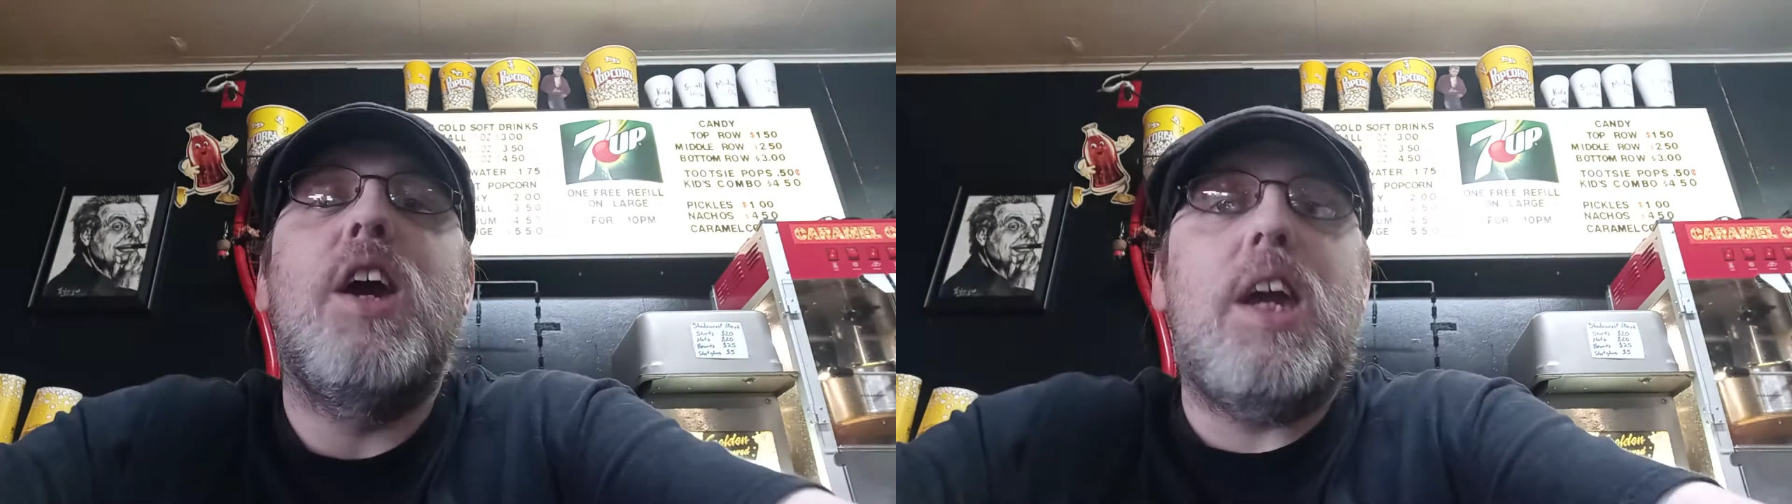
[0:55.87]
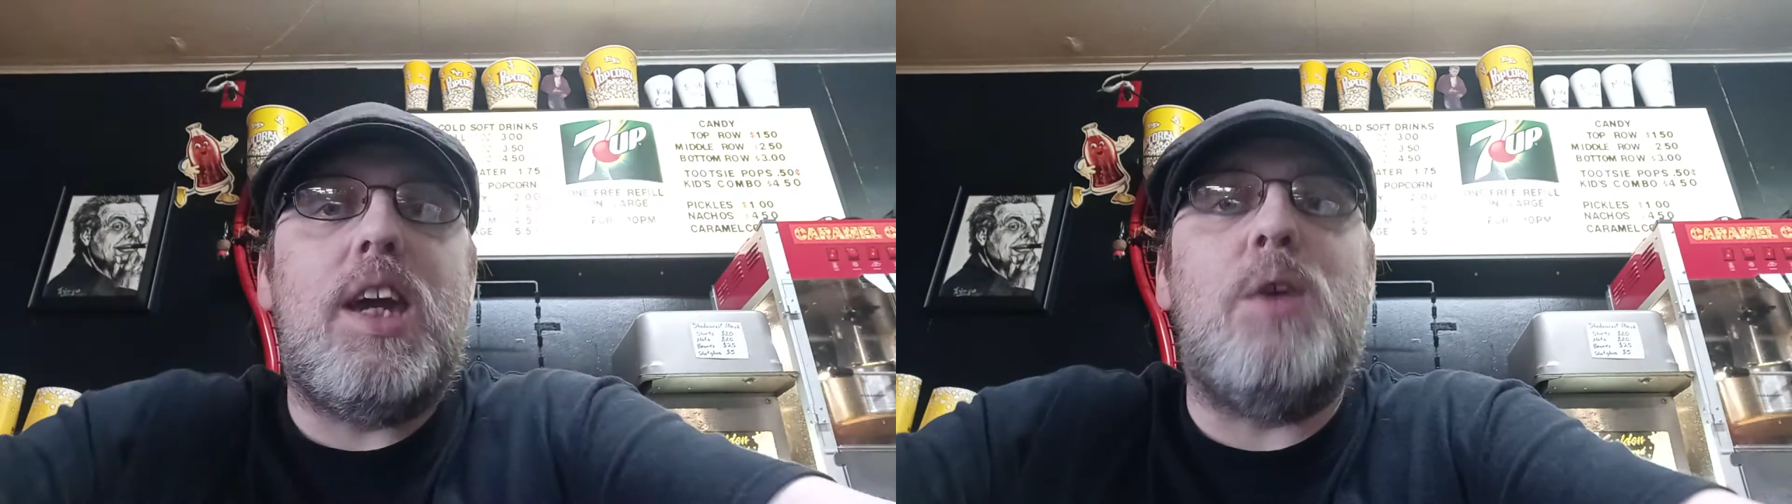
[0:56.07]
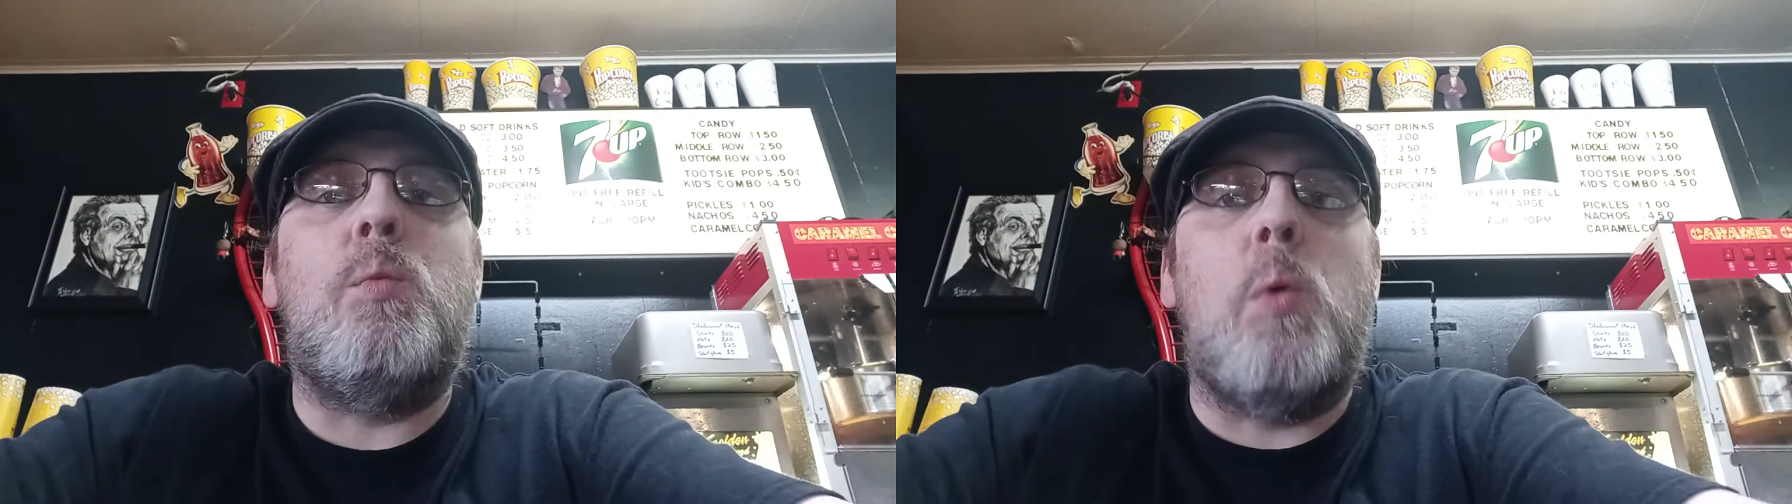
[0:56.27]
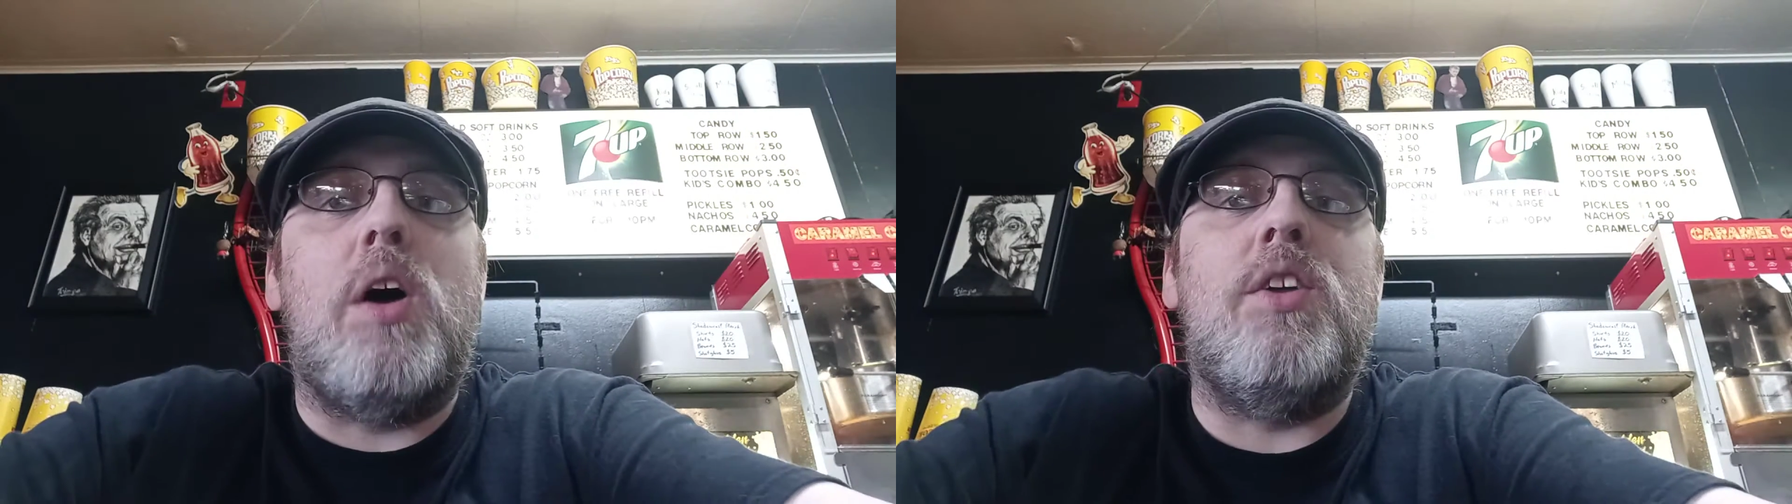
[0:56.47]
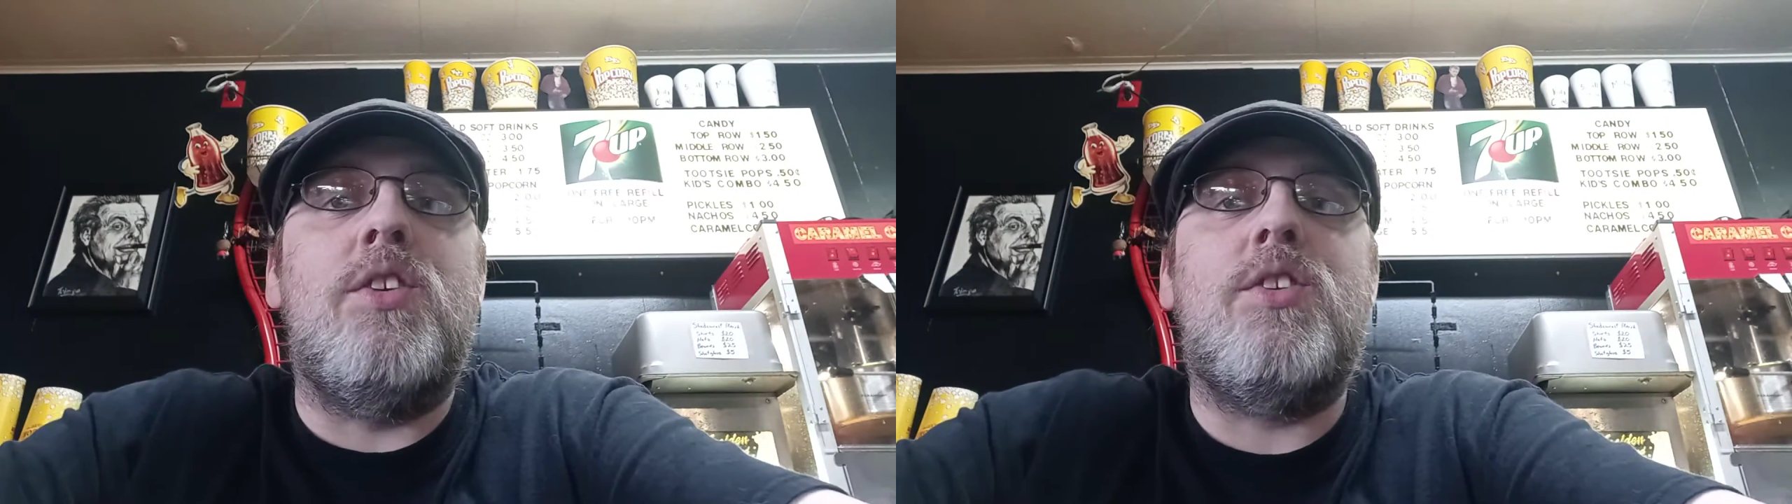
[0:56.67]
he
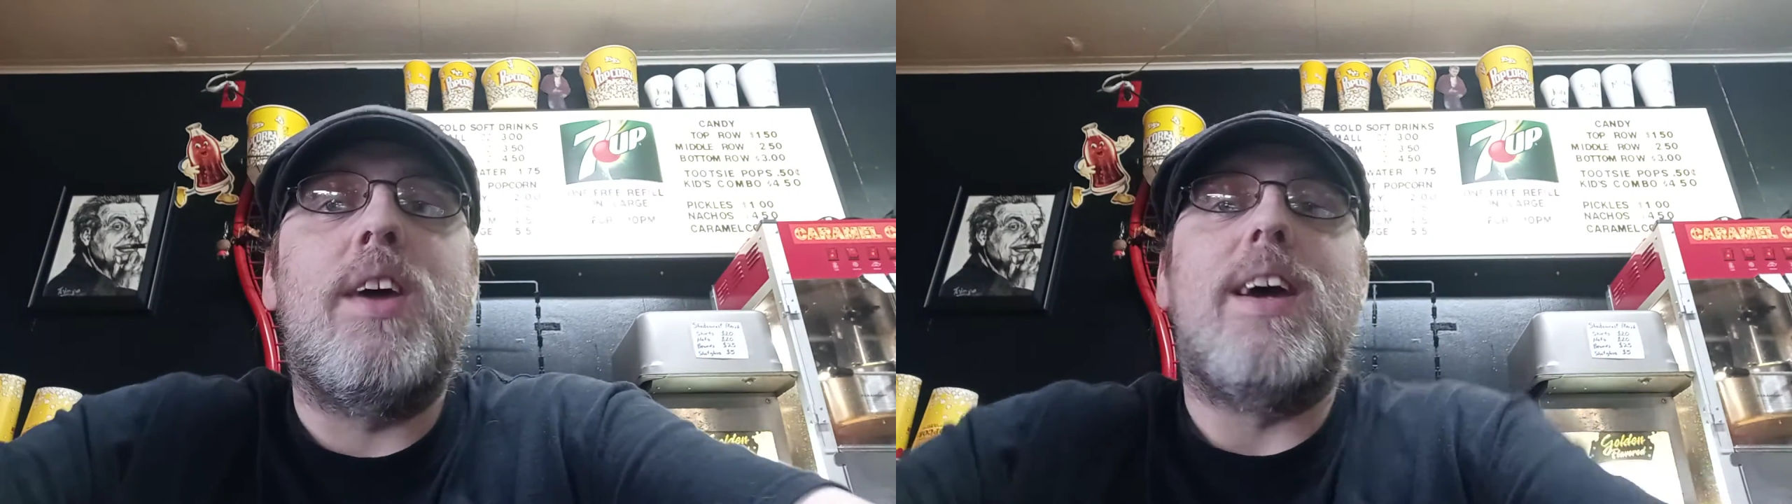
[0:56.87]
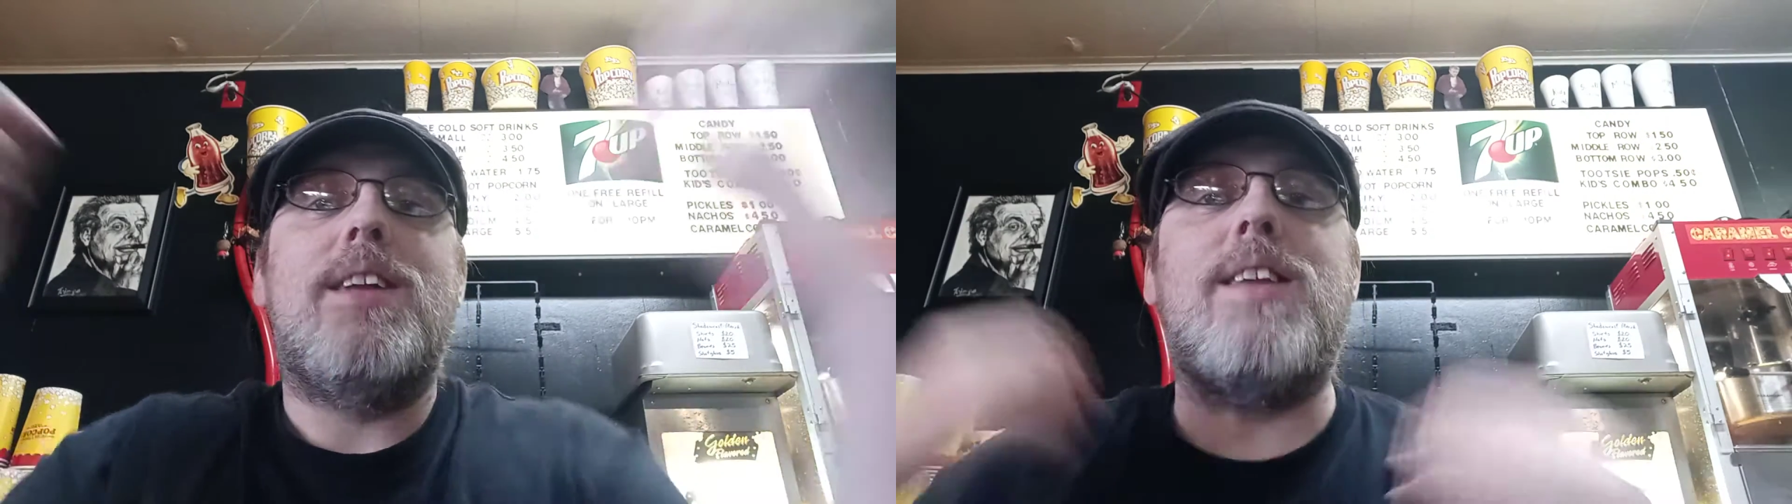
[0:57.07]
was